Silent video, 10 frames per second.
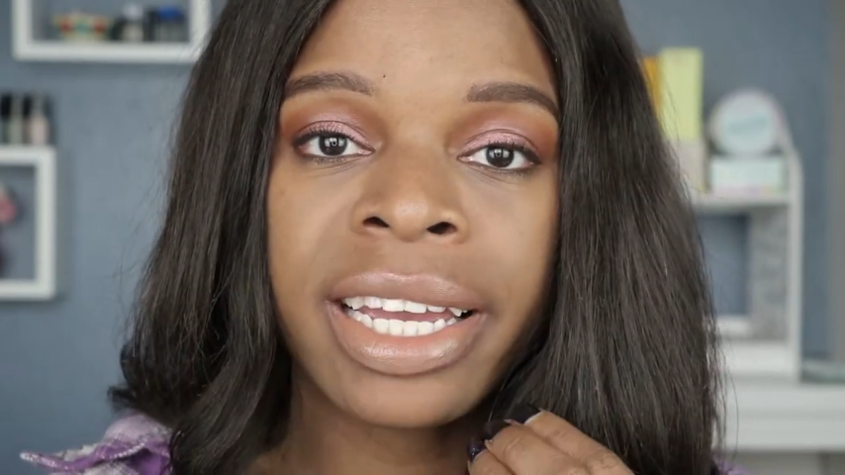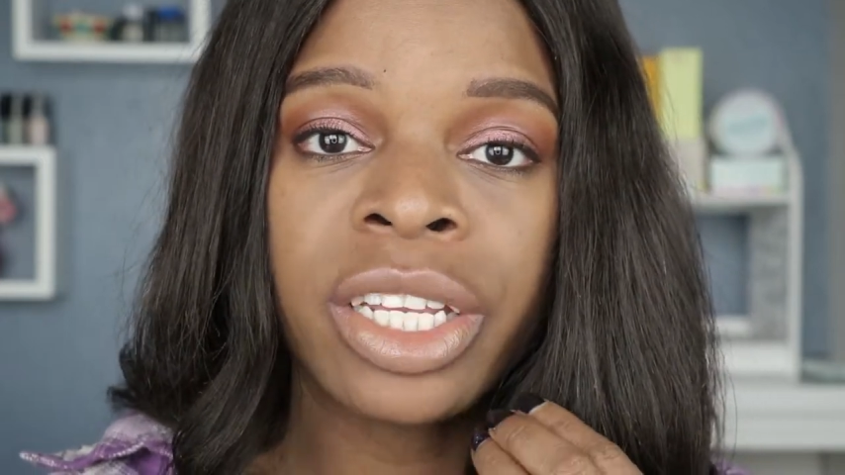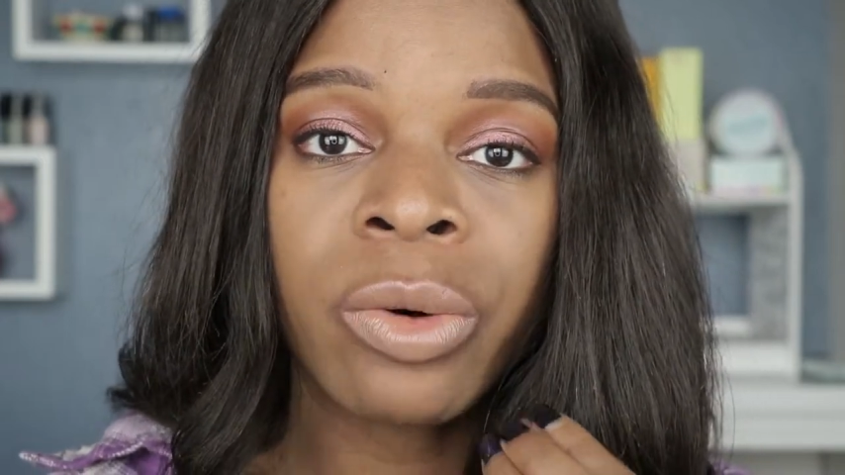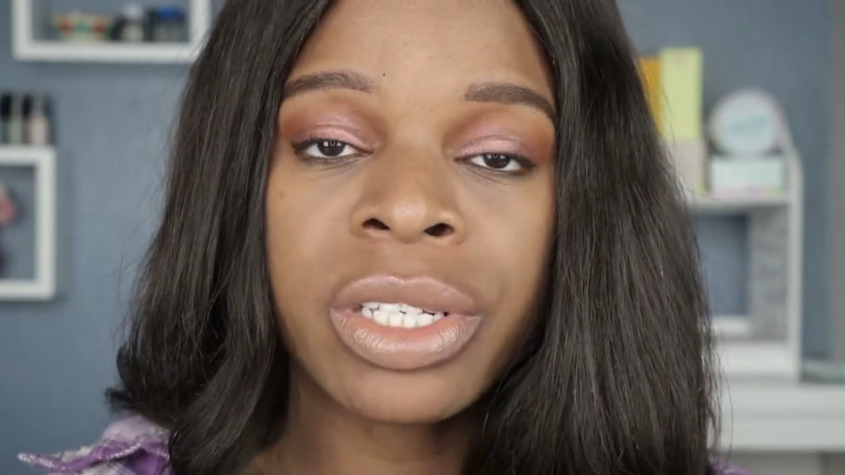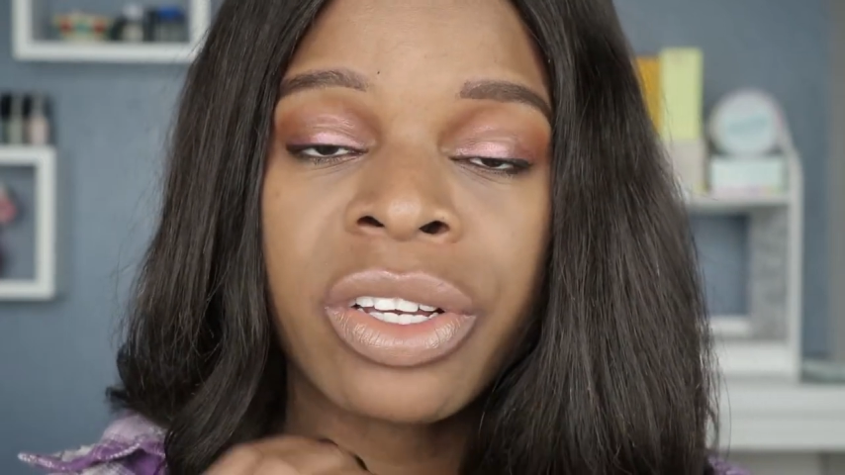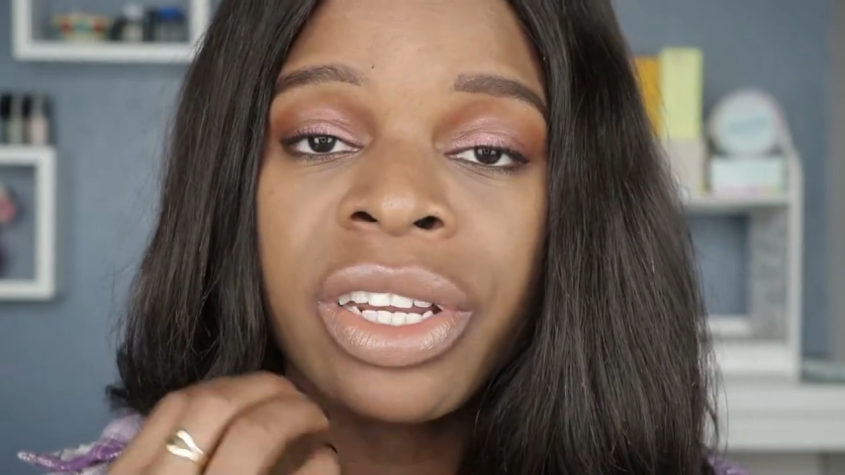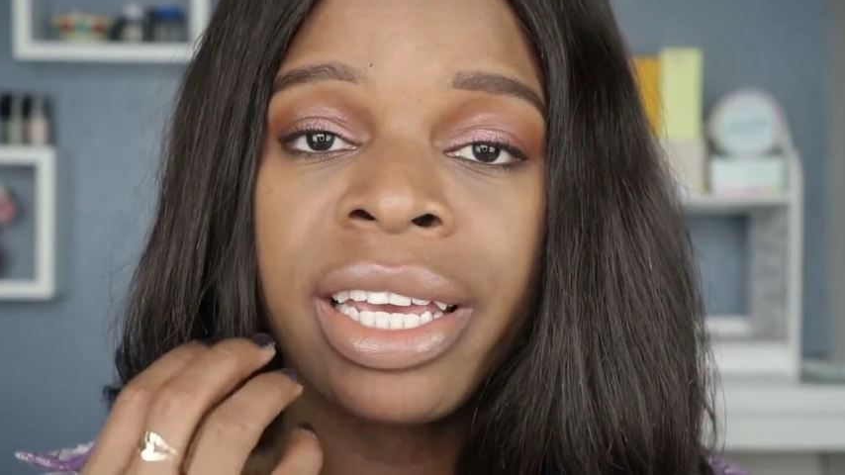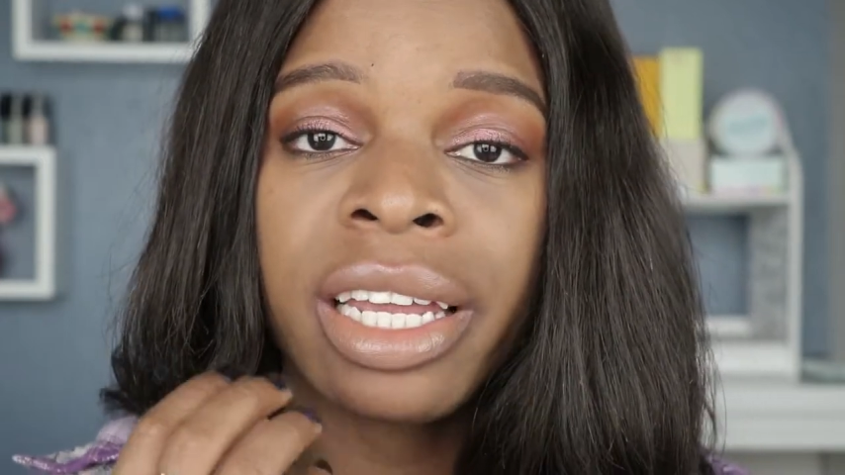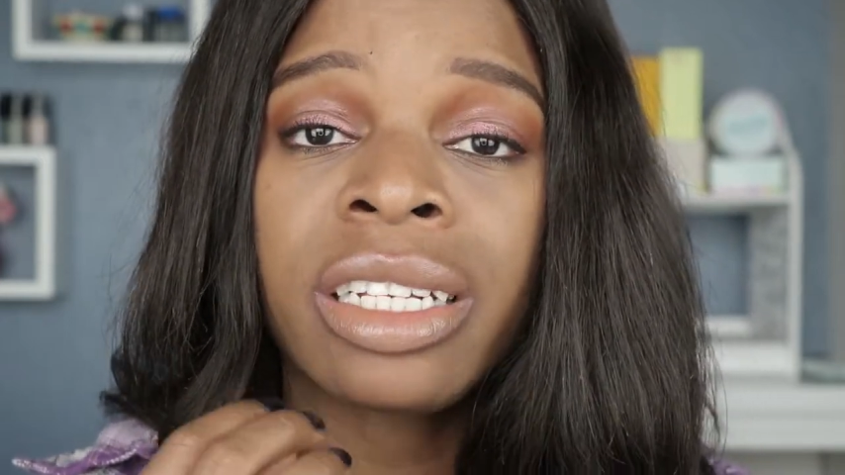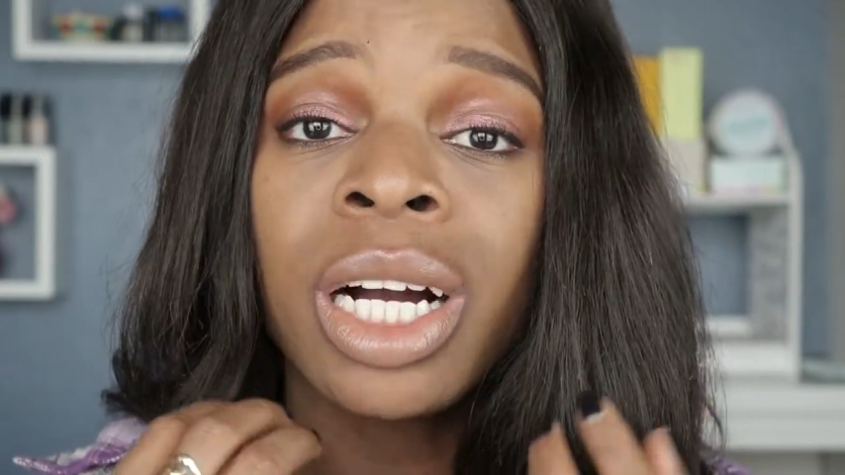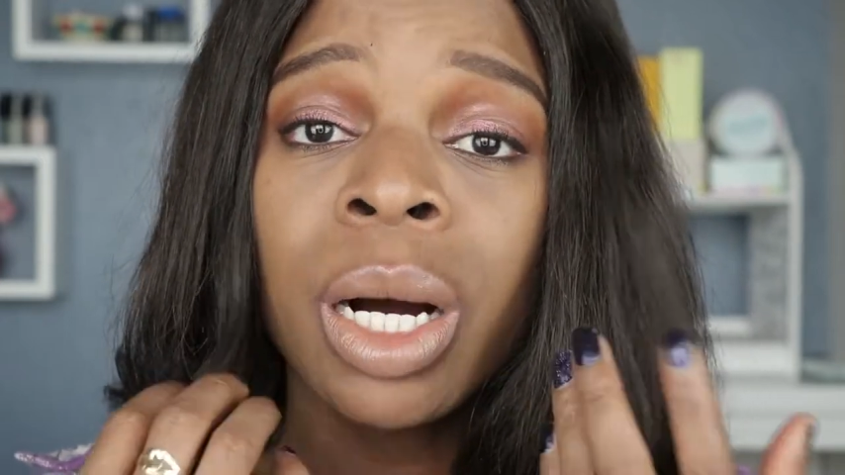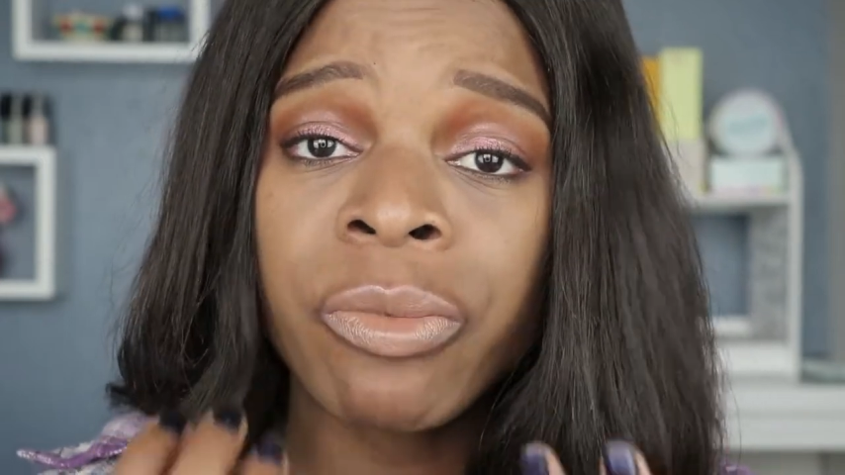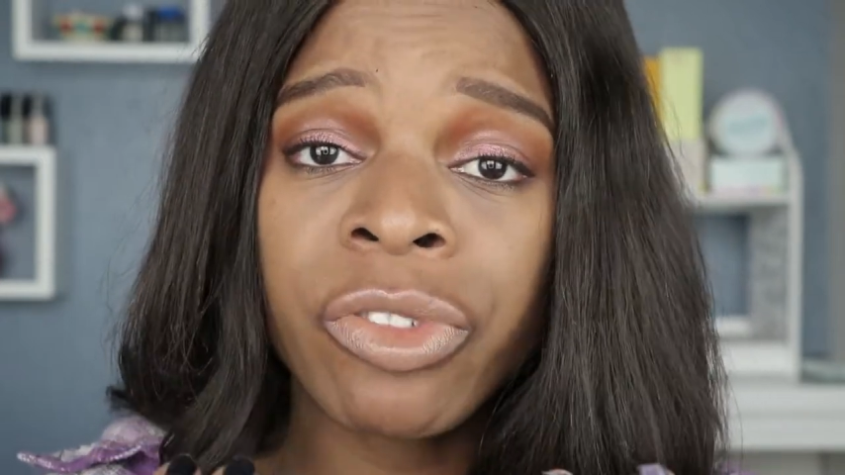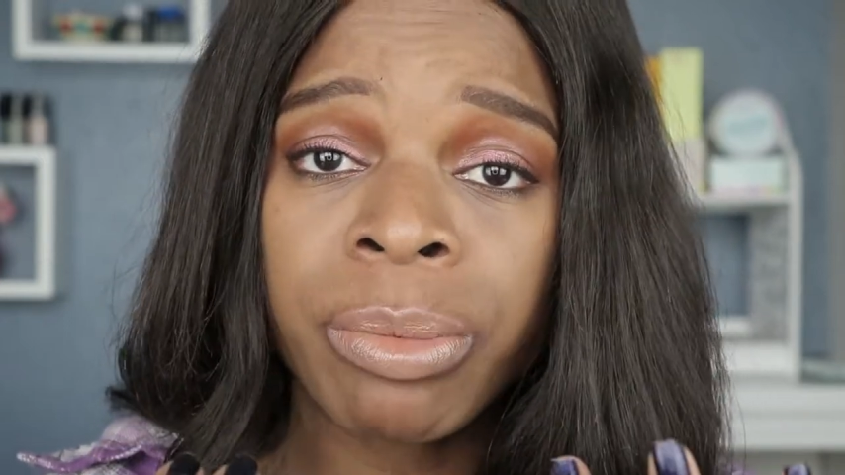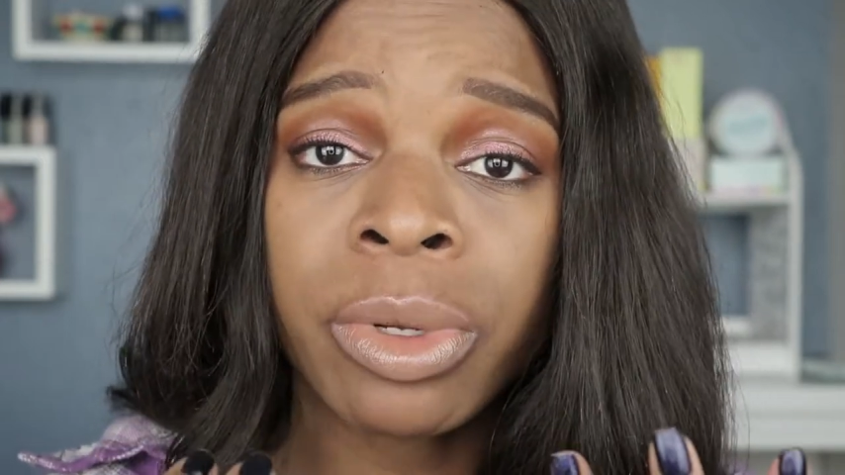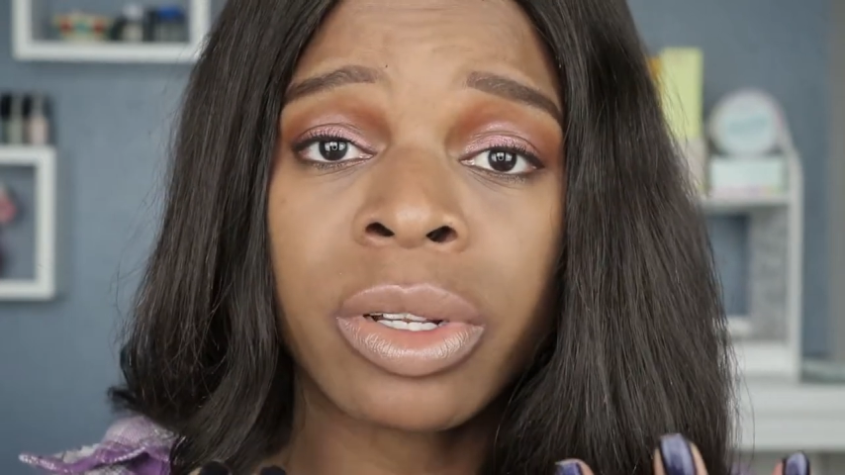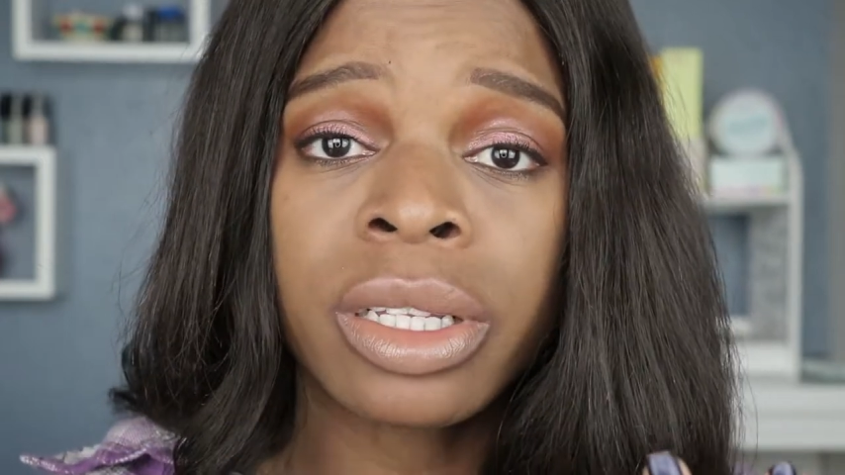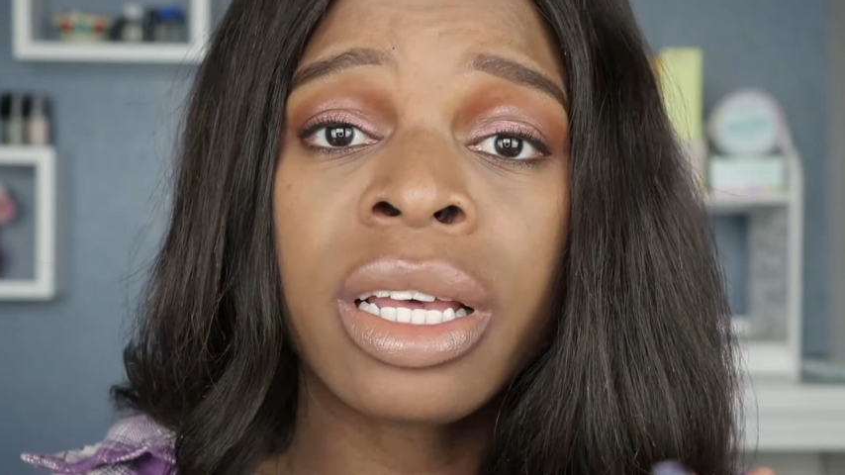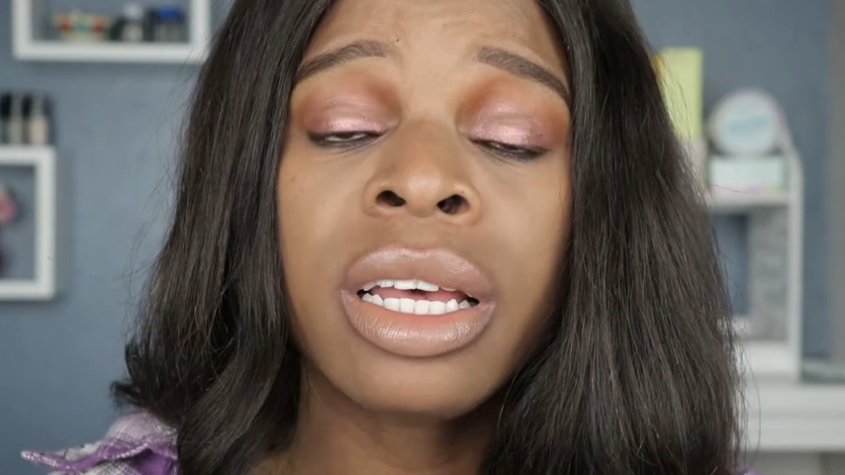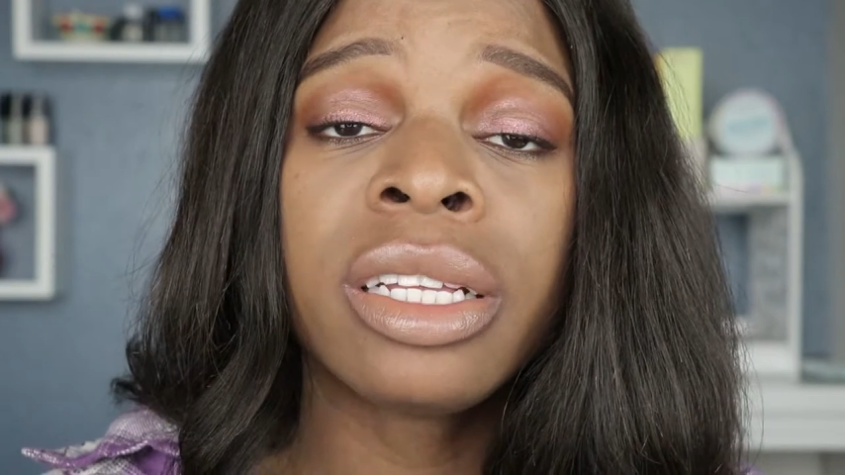I know it's gonna get
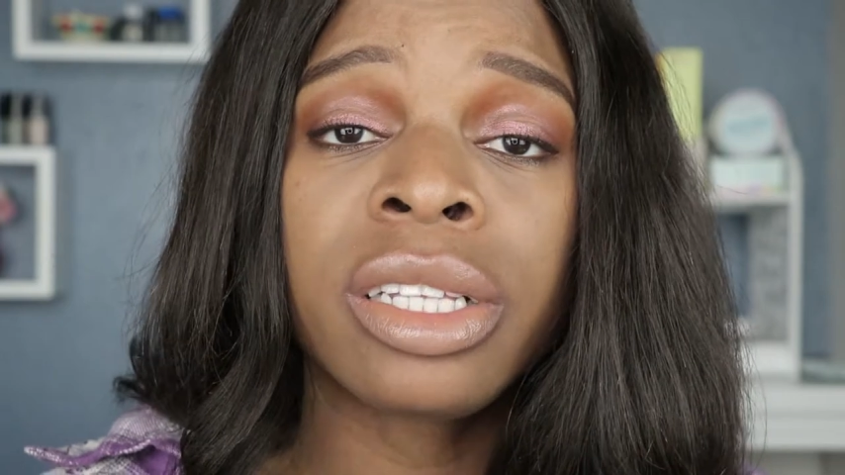uncomfortable